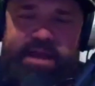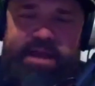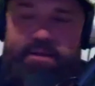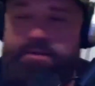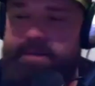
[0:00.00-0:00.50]

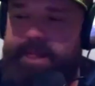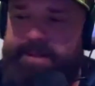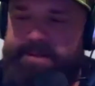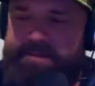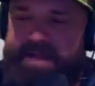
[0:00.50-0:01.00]
And
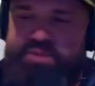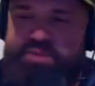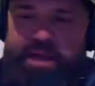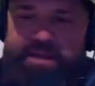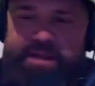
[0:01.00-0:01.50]
that's
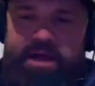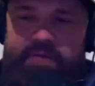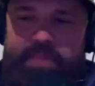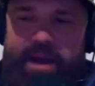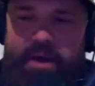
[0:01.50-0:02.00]
what I
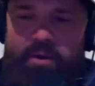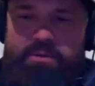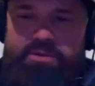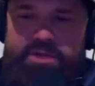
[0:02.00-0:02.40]
love about,